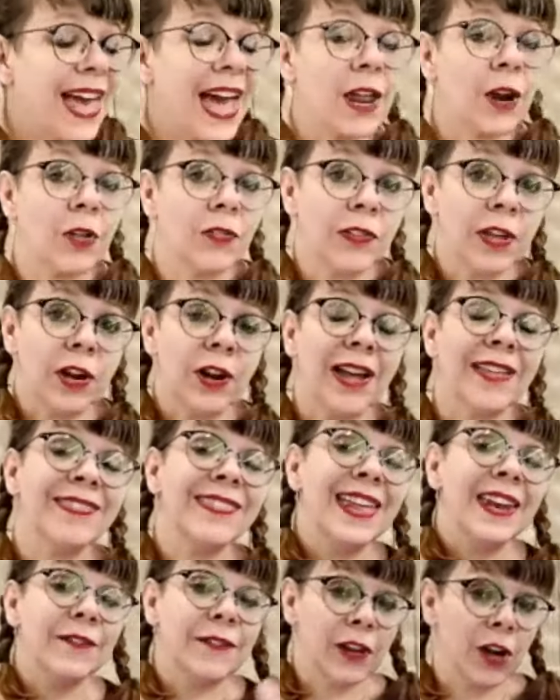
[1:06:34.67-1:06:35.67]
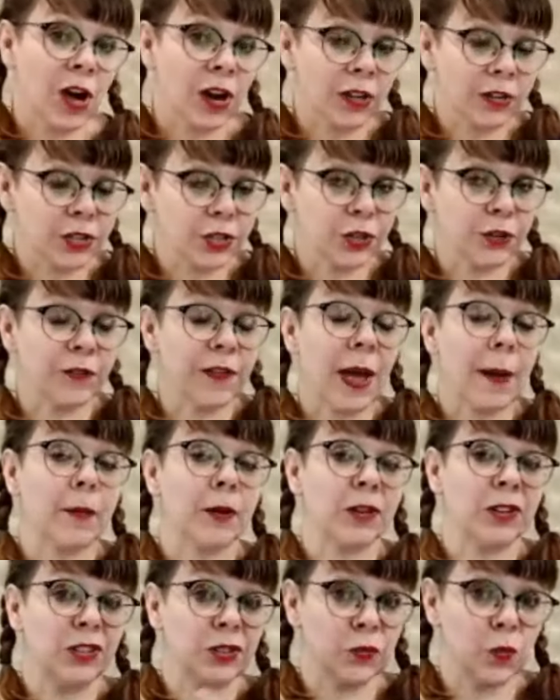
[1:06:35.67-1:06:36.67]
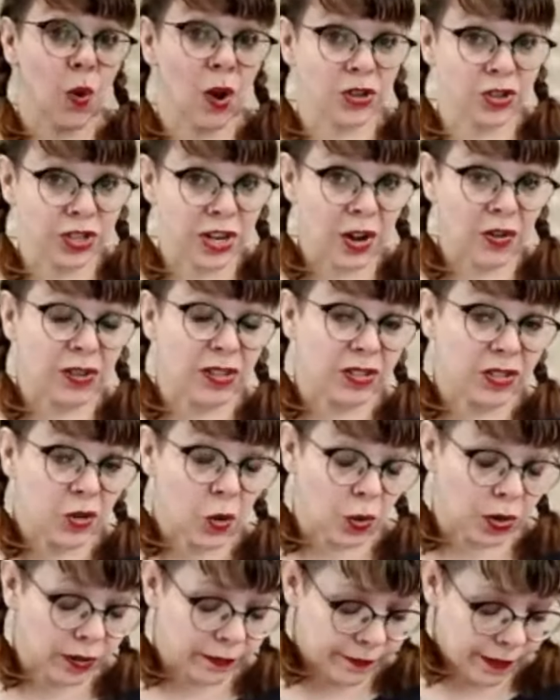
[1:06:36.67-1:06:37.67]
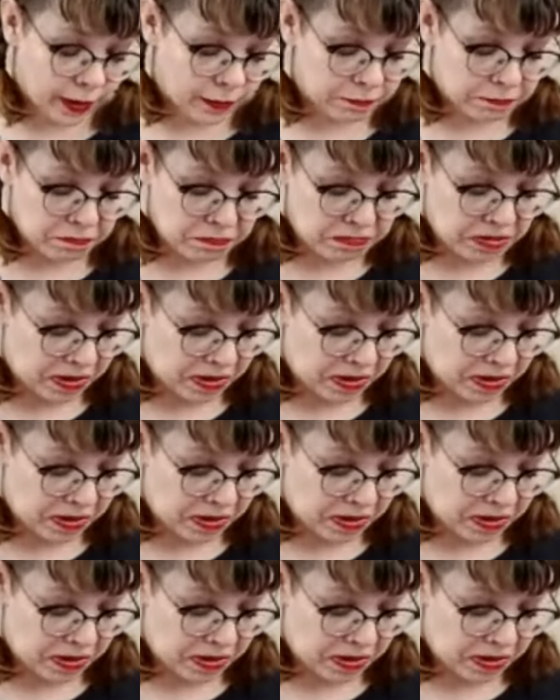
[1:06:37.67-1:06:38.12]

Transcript: that on there, and then if it got onto your fabric, you just wash down. It's totally fine.